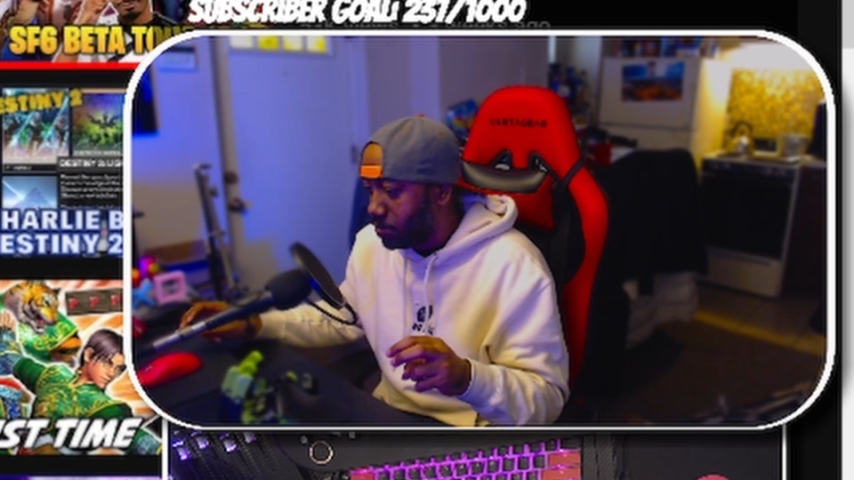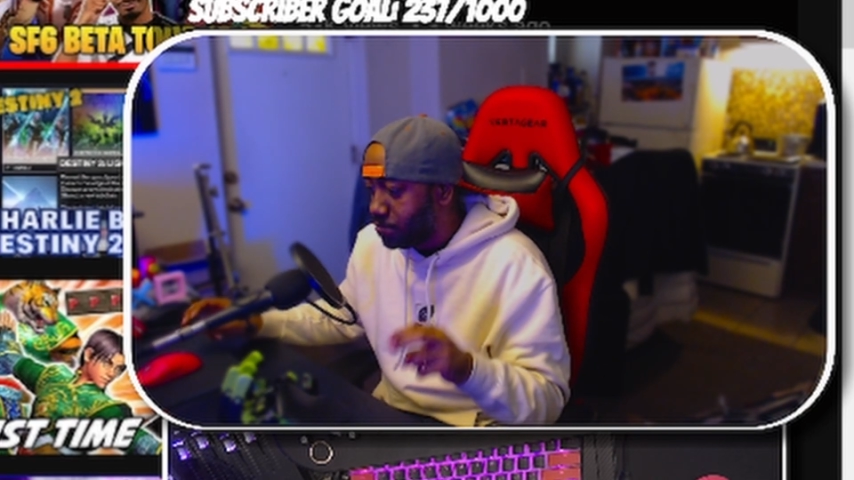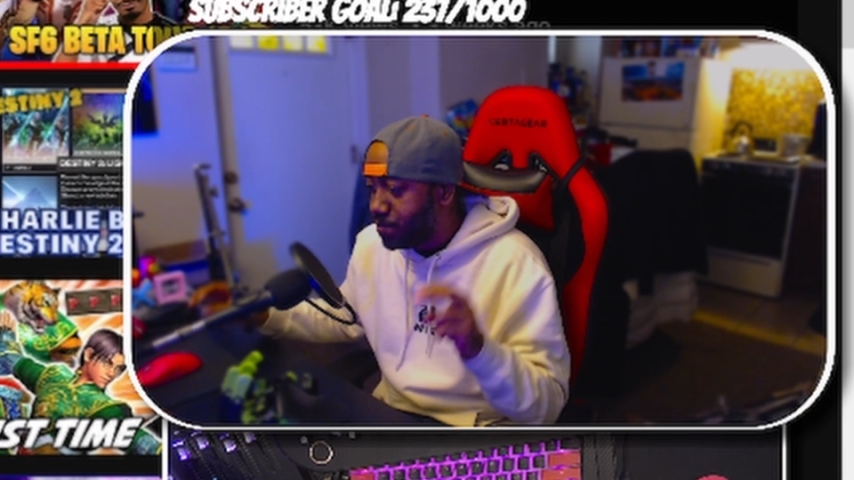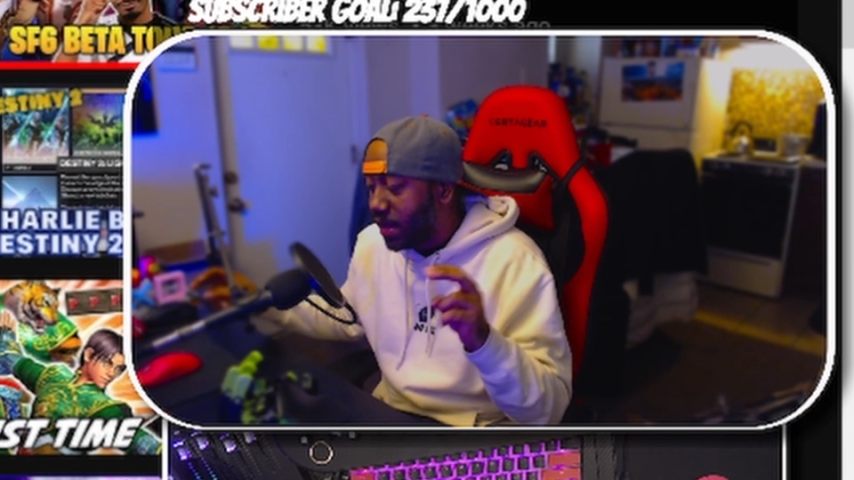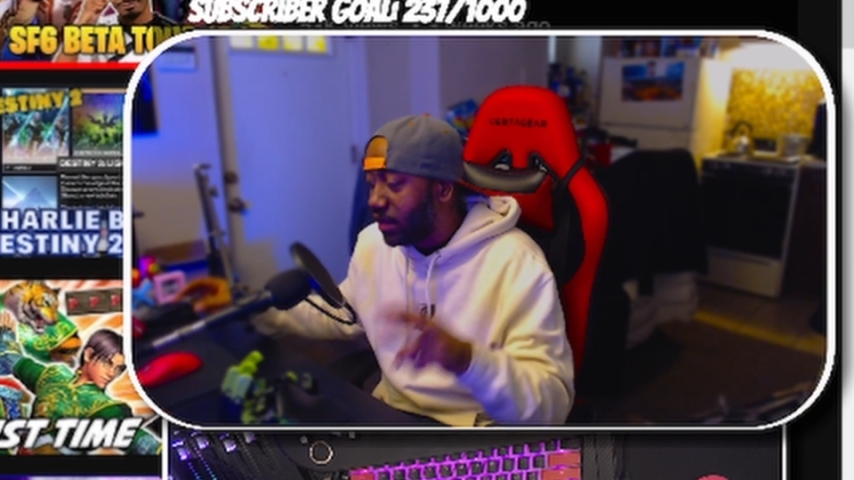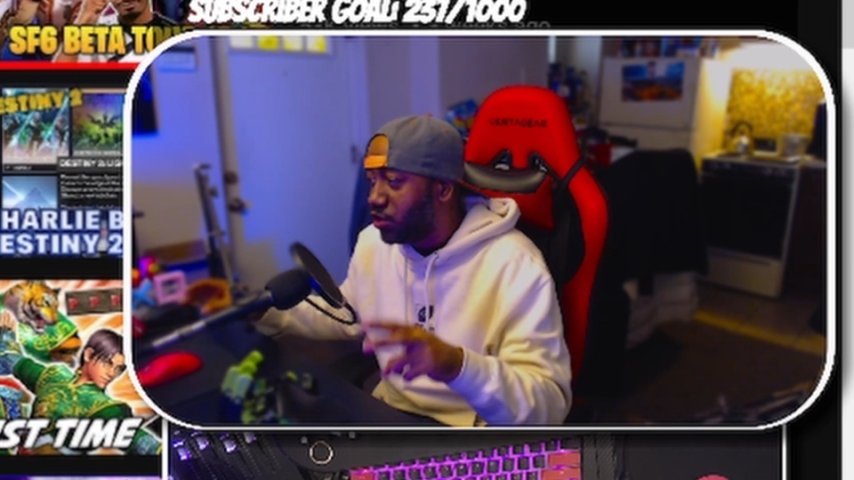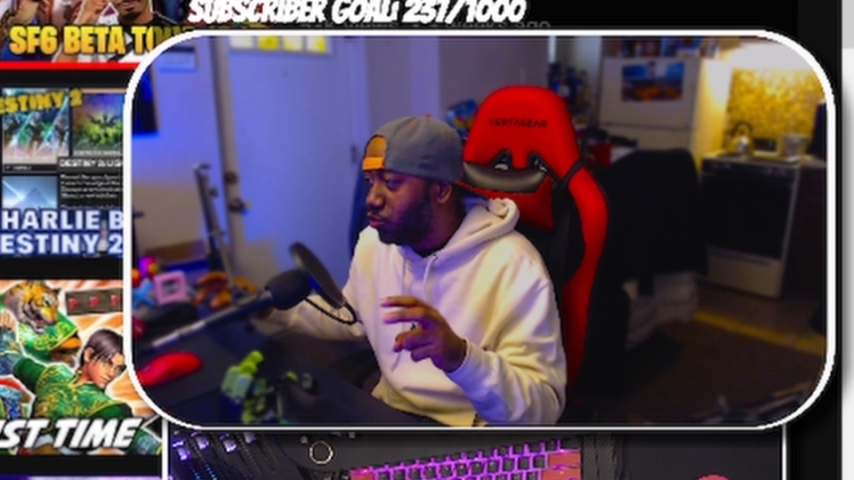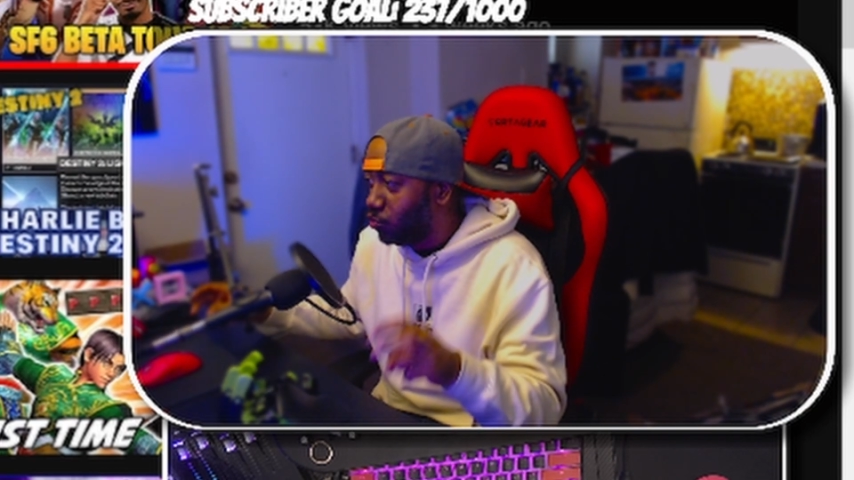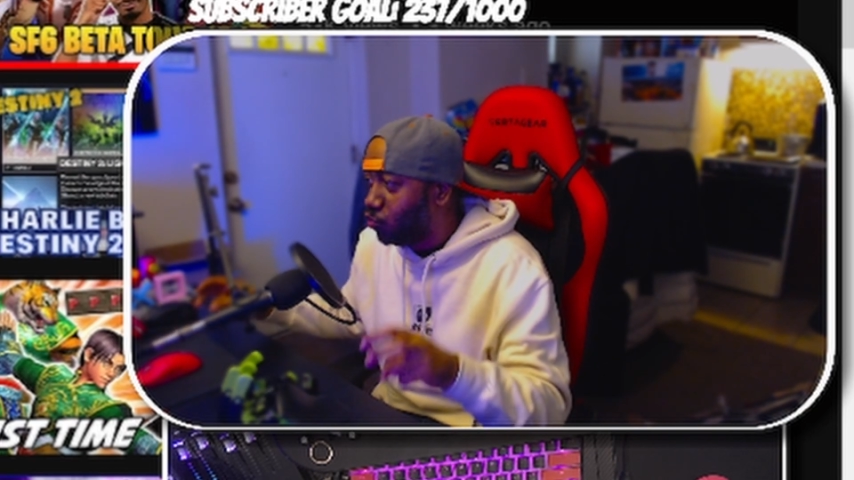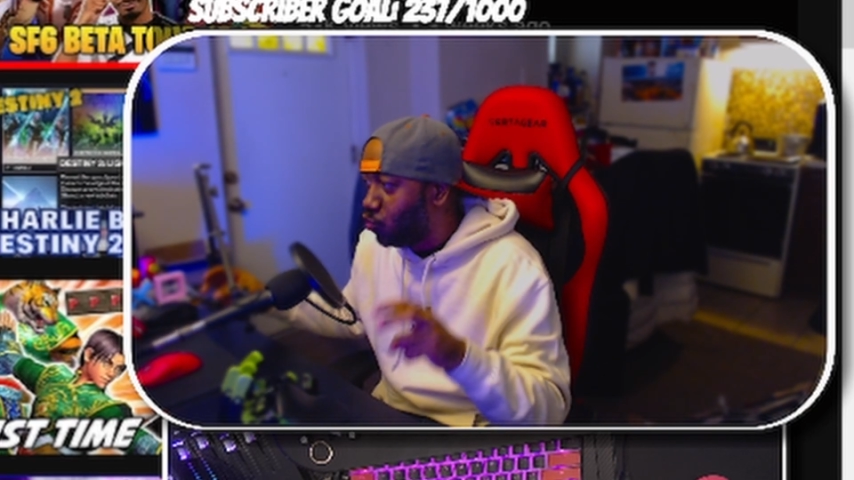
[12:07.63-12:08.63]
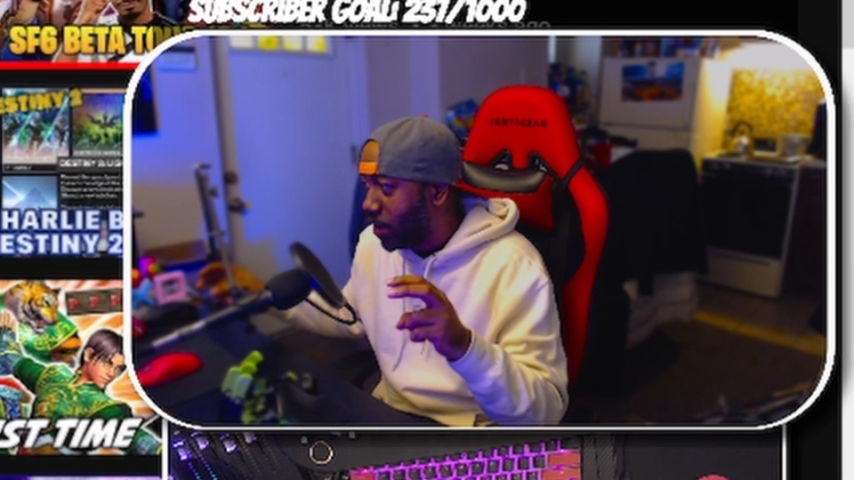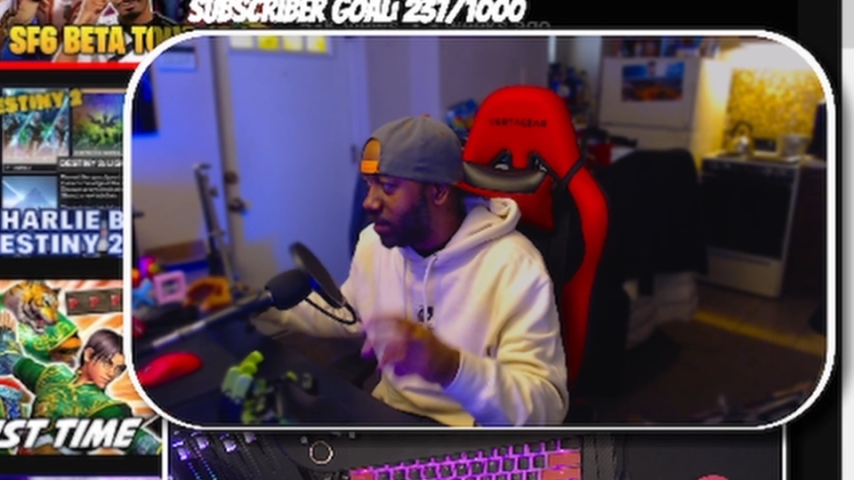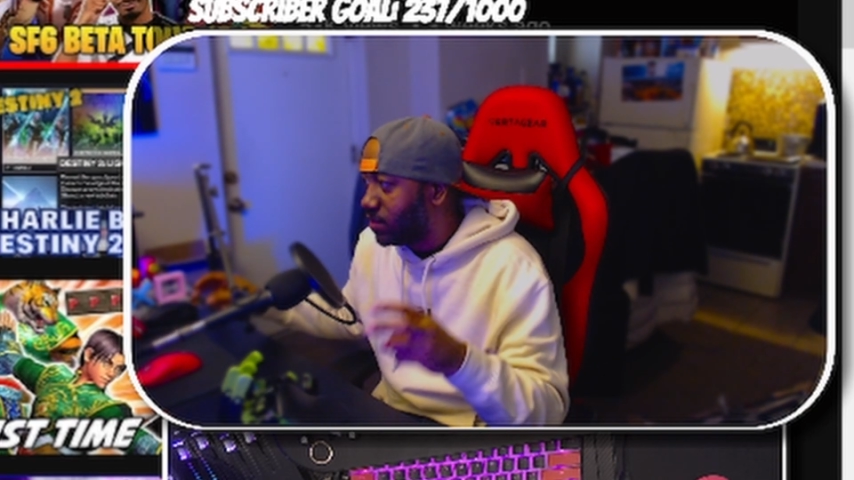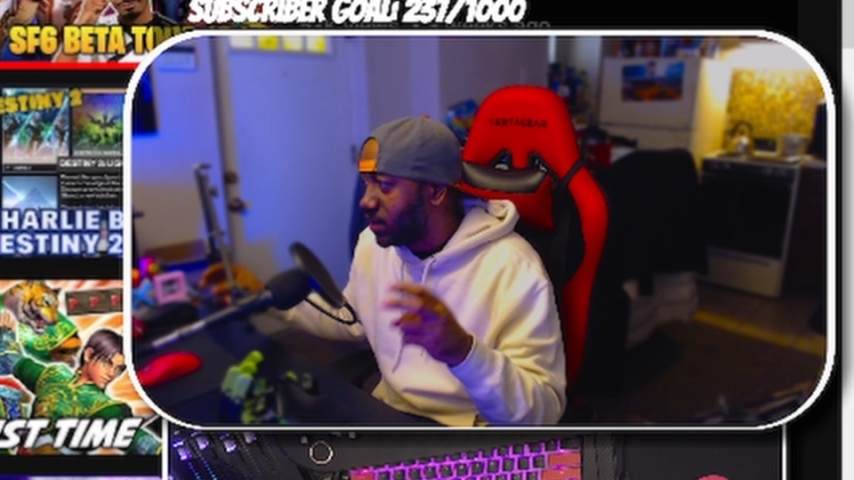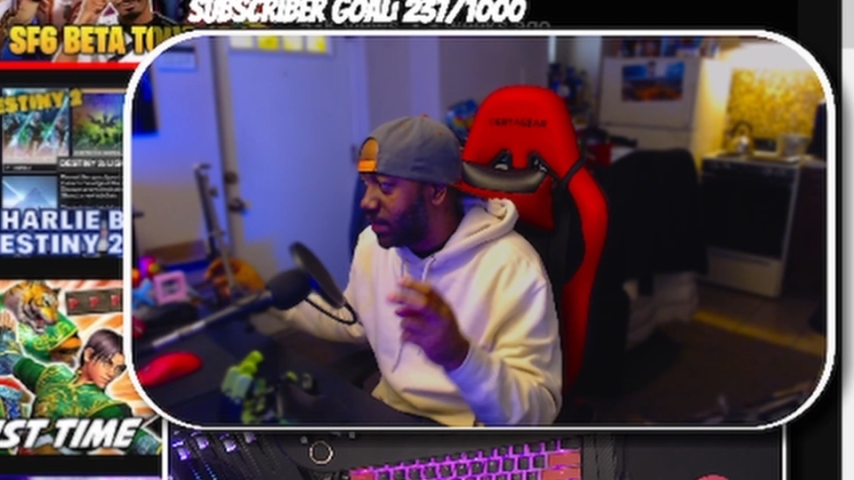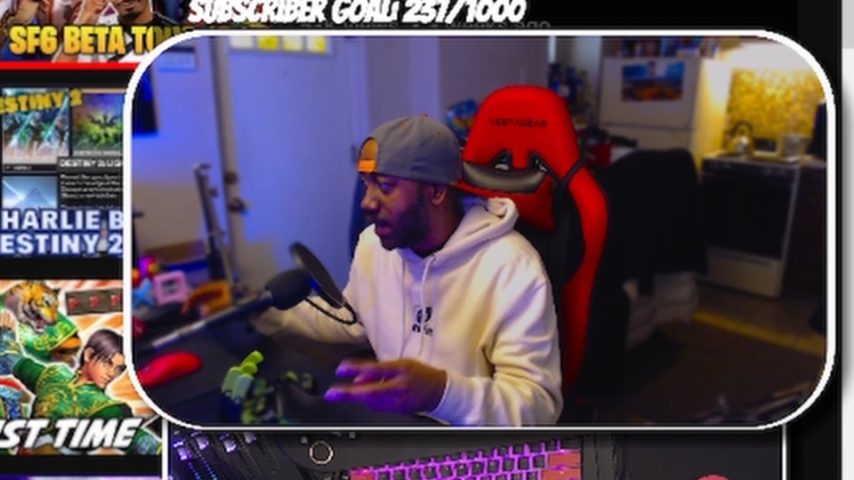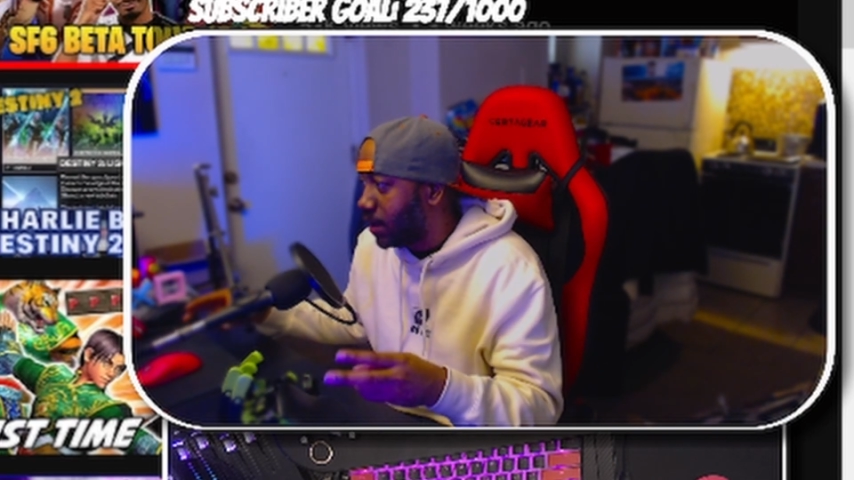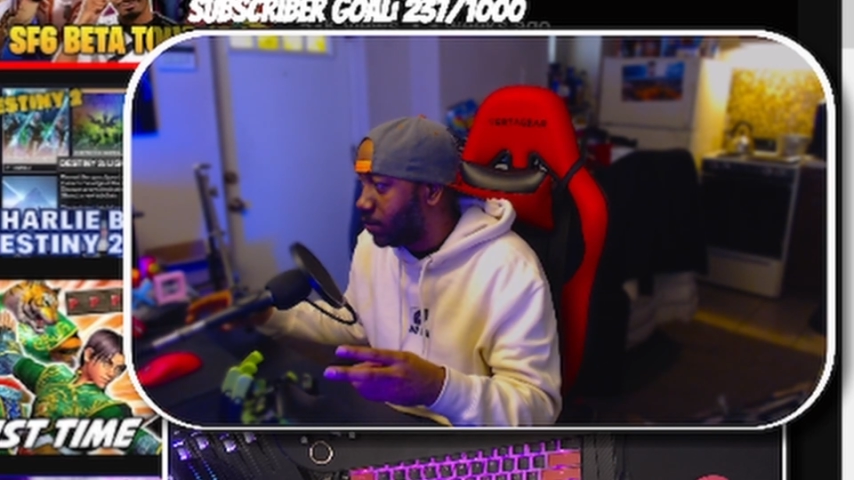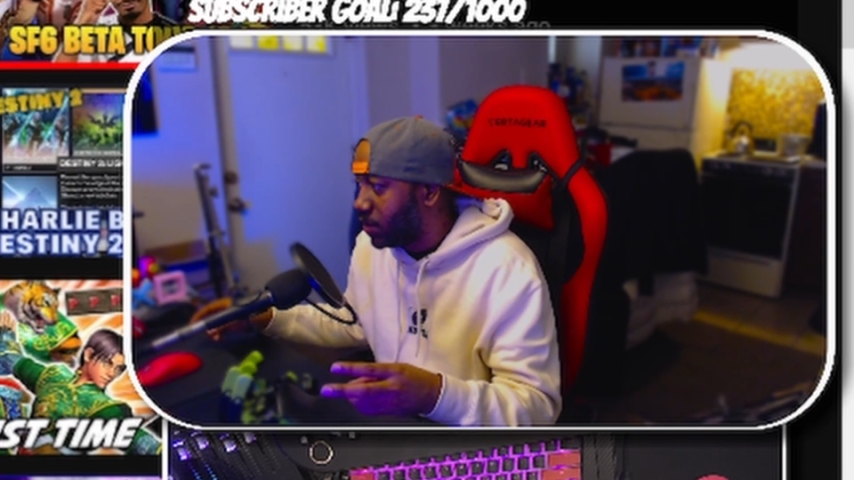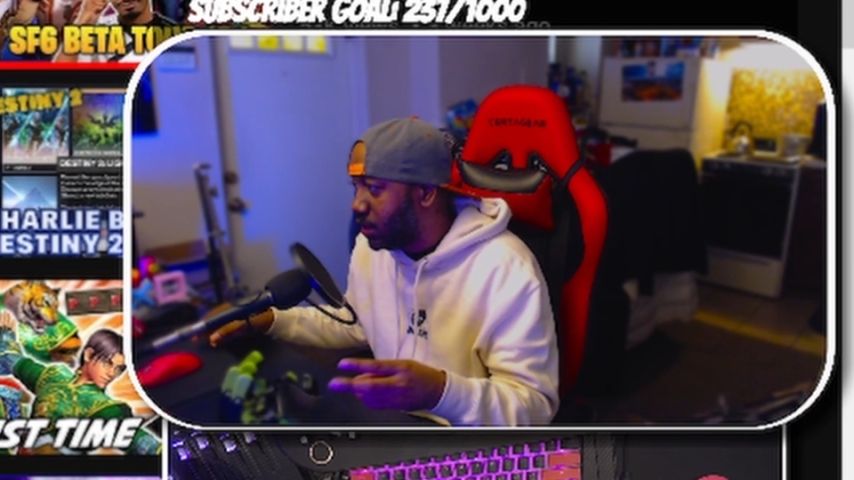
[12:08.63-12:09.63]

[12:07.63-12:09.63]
make you win the game,